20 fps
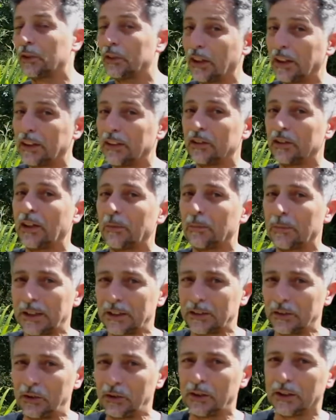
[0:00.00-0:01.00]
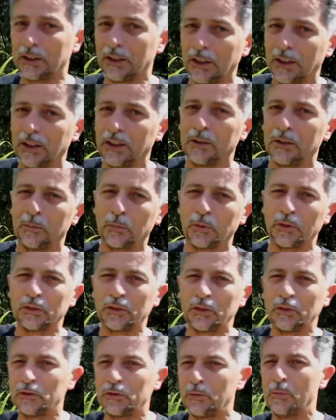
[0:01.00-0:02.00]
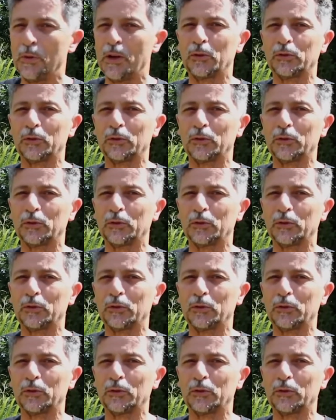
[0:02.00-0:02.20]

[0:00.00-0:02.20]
already practice laying on of hands,